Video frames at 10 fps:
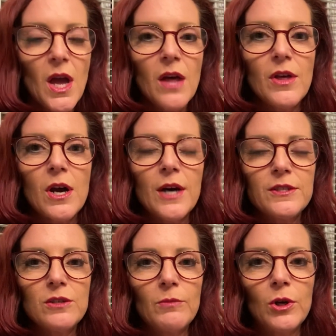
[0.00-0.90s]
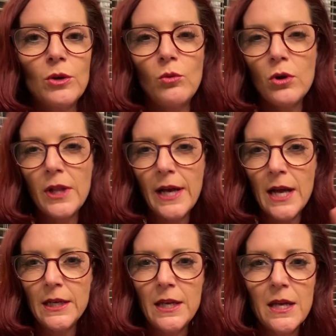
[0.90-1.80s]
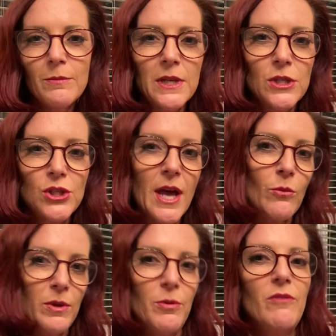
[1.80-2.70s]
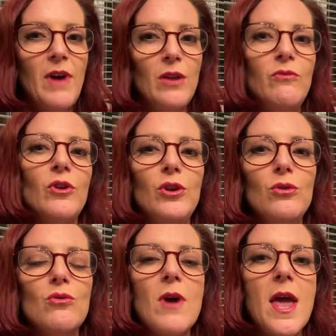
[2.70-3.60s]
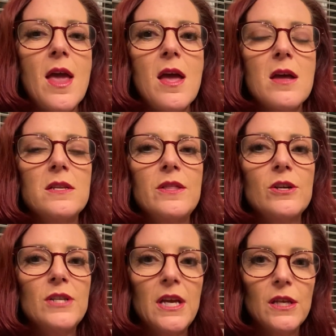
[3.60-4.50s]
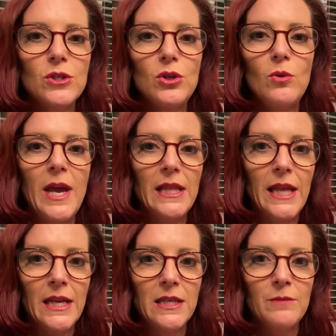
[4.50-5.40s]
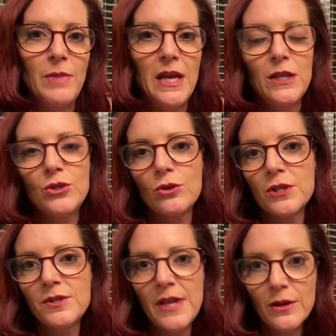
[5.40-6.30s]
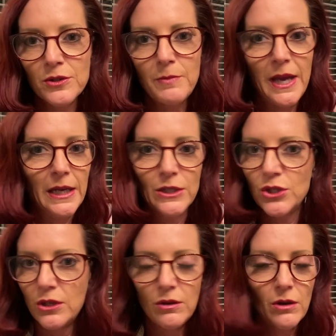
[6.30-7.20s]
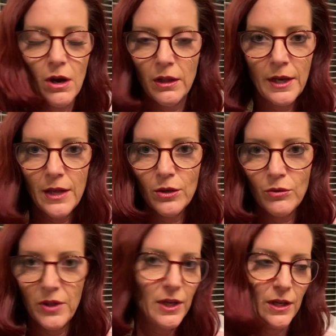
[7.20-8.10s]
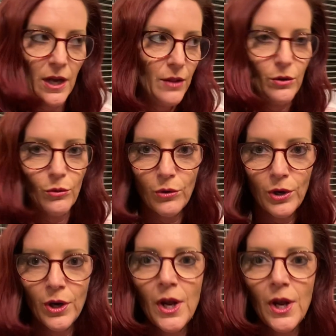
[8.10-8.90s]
The customer will click on an image that we provide for you, and they're taken to a landing page or a sales page. You can call it either or.